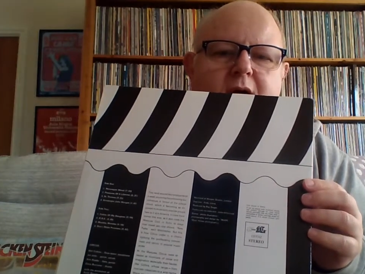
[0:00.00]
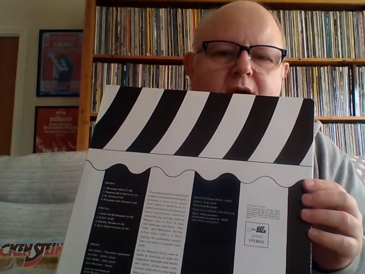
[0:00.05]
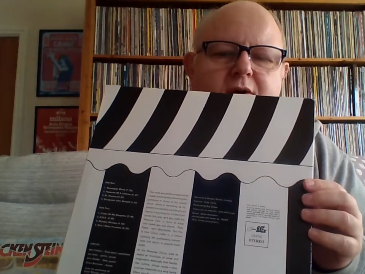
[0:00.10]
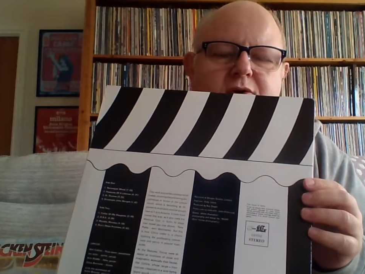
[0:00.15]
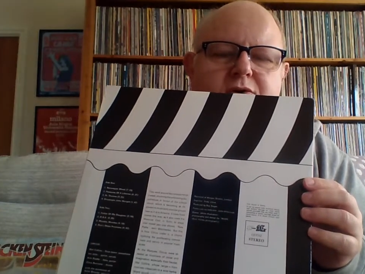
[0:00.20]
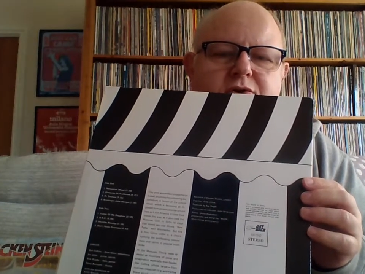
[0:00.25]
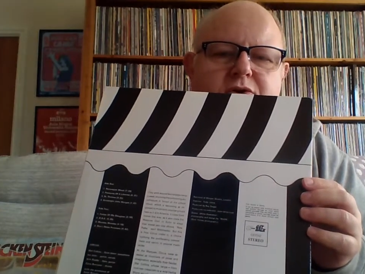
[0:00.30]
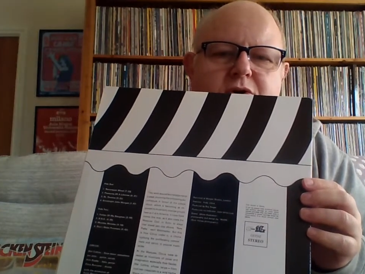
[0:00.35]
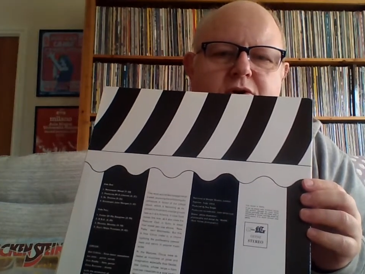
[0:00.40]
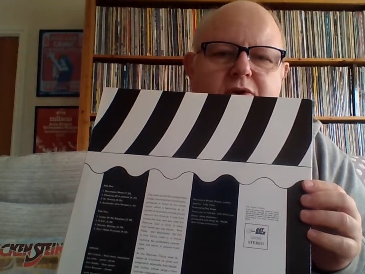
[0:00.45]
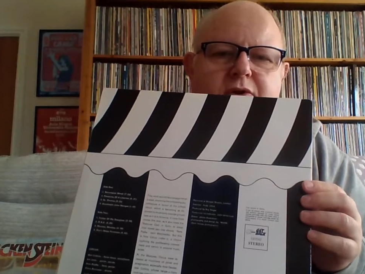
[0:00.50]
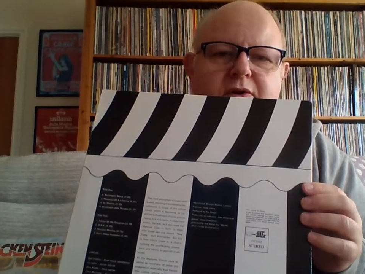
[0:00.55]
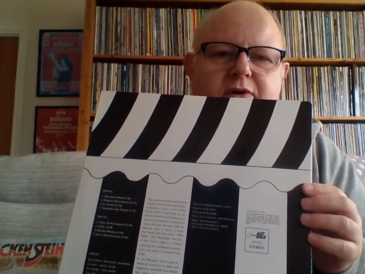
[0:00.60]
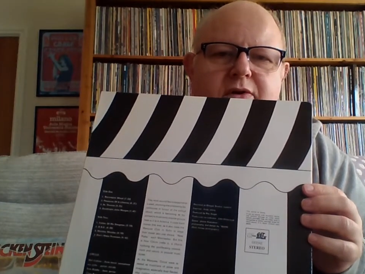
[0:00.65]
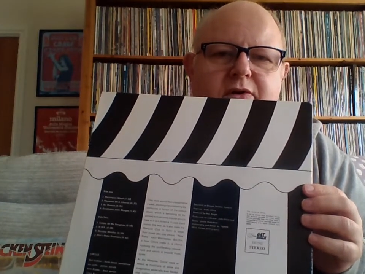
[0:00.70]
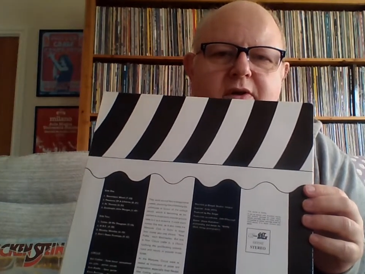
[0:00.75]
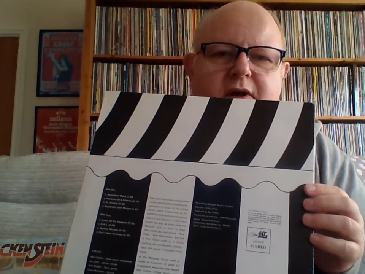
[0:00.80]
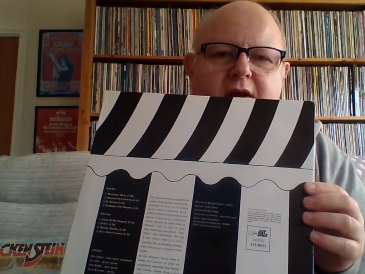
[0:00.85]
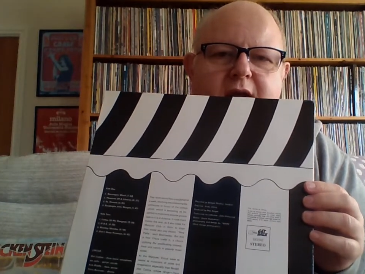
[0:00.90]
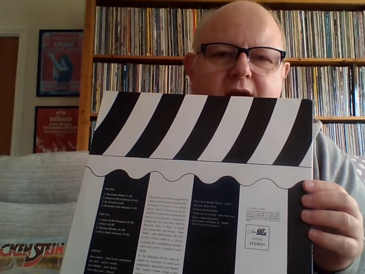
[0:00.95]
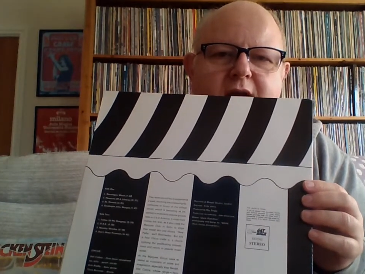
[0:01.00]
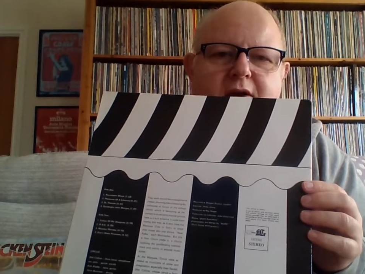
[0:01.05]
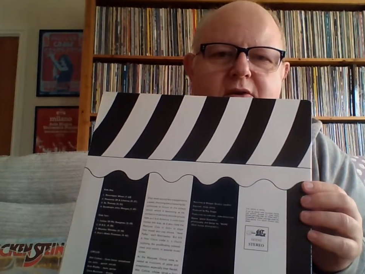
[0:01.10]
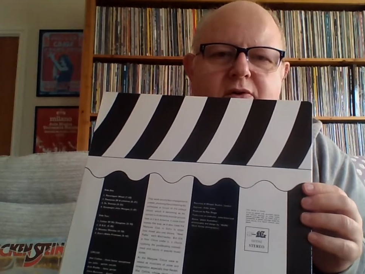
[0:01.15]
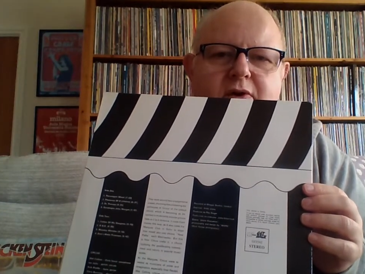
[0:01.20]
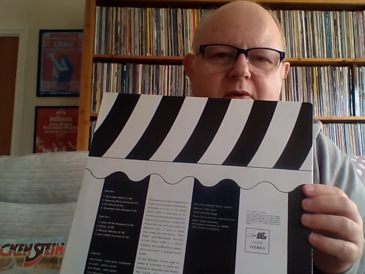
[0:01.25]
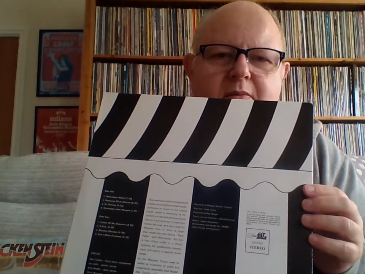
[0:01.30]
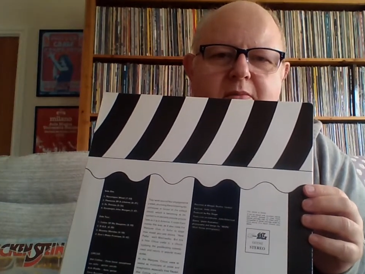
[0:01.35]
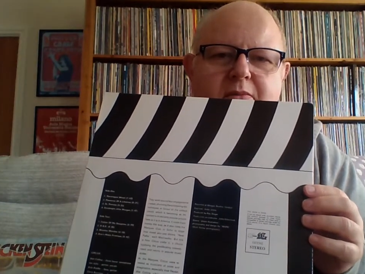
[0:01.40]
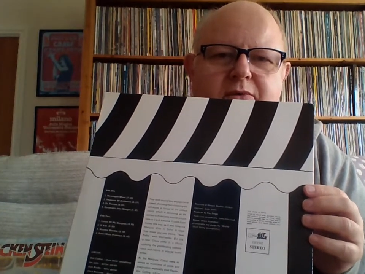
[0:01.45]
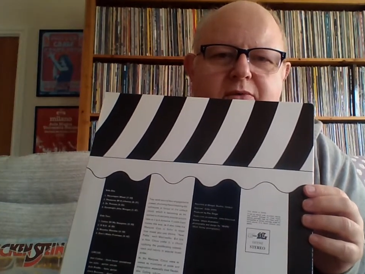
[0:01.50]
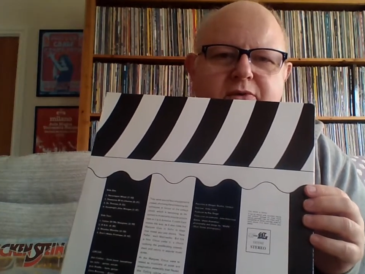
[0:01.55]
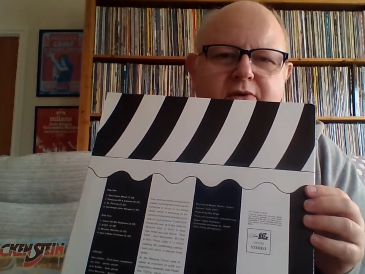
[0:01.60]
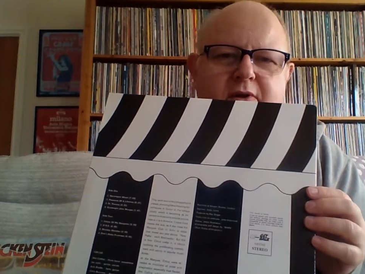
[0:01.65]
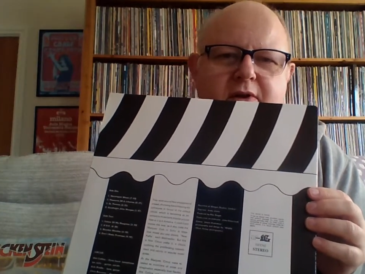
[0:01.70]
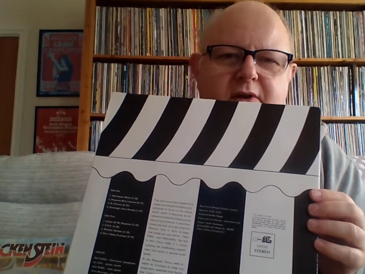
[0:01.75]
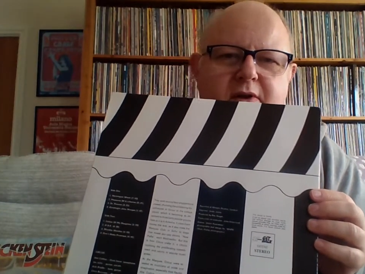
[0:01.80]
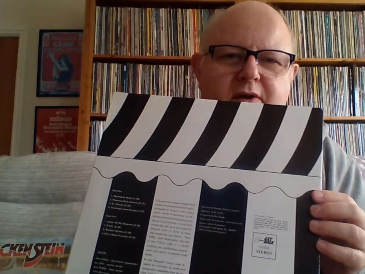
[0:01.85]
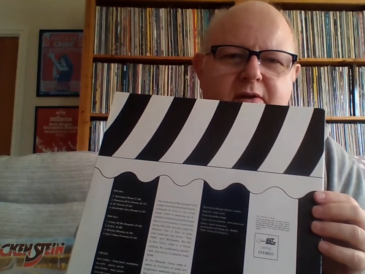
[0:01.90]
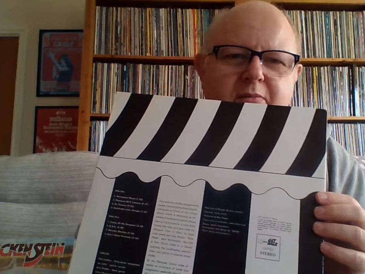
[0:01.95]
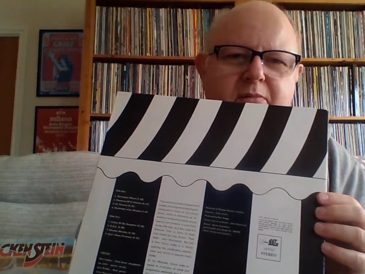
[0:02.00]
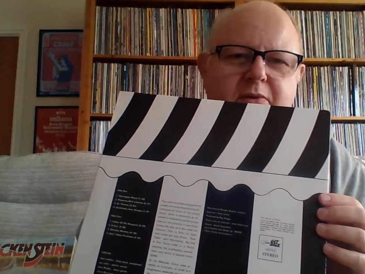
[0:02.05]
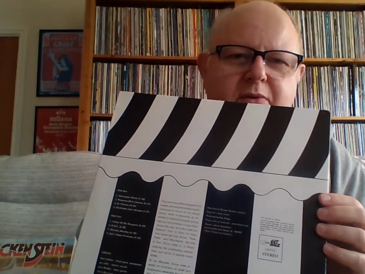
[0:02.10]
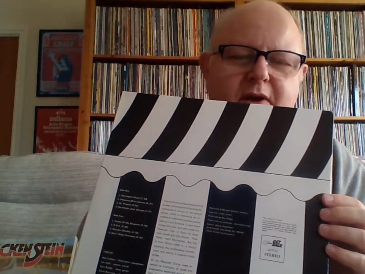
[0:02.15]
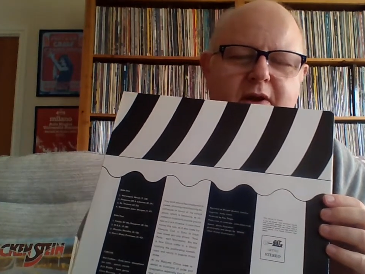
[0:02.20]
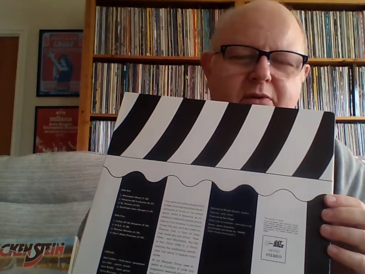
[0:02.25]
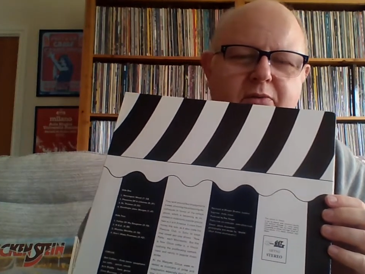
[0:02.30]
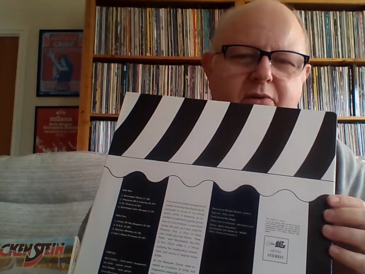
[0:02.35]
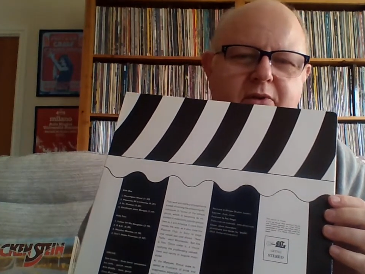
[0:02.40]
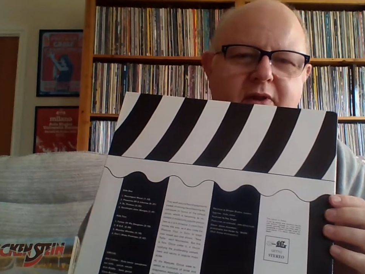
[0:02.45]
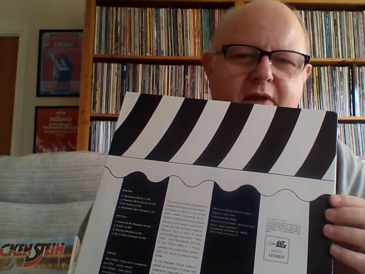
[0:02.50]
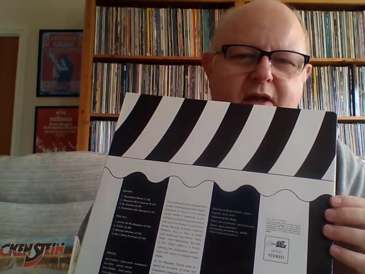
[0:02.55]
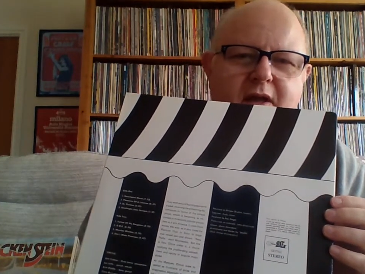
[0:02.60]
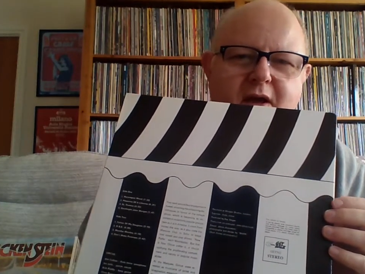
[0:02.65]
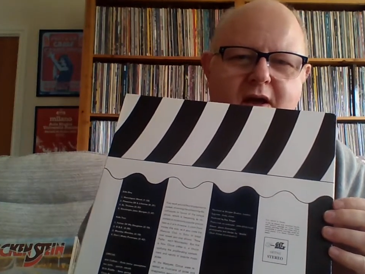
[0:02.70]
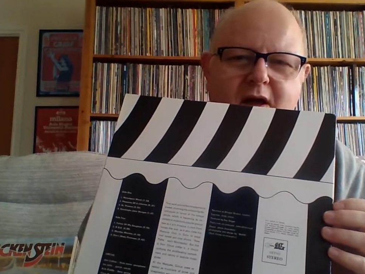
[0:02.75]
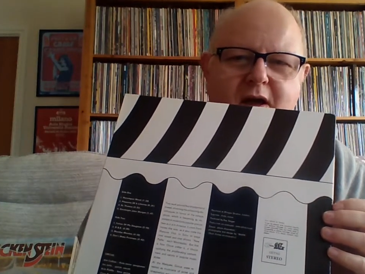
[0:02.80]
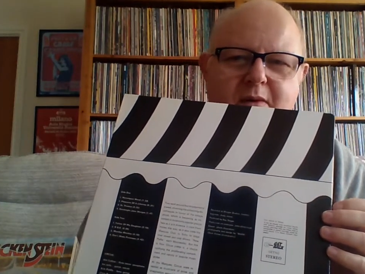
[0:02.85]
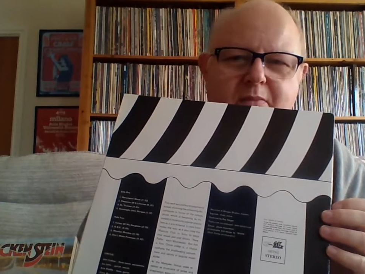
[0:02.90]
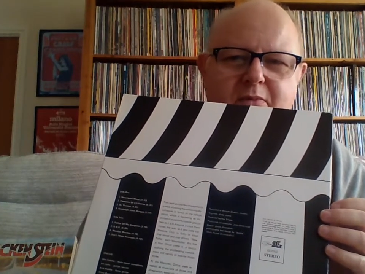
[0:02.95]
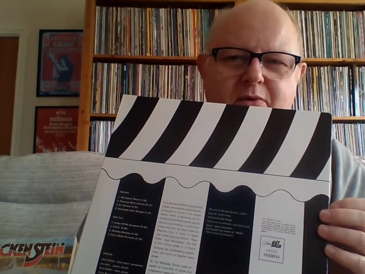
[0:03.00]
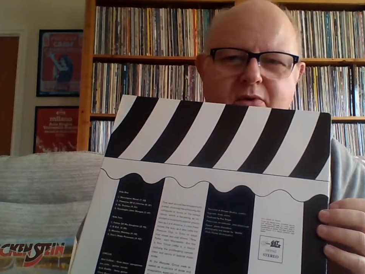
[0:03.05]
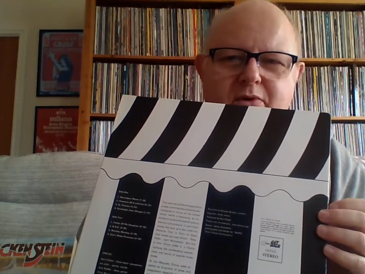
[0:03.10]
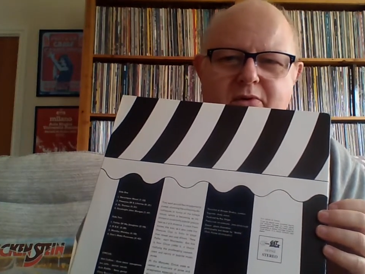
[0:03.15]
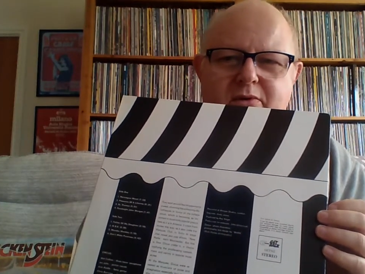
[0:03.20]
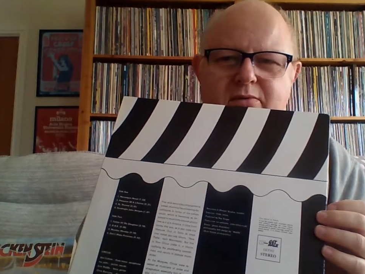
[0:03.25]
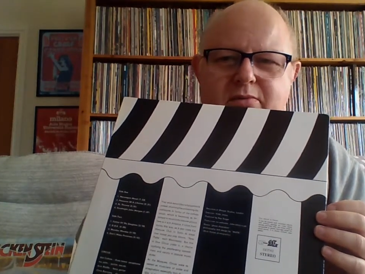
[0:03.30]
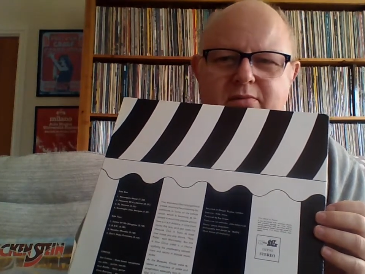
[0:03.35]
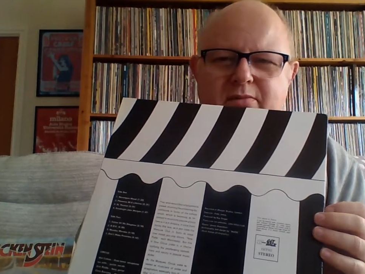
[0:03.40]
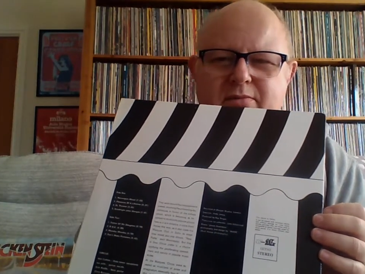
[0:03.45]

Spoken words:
joined King Crimson, played with Camel,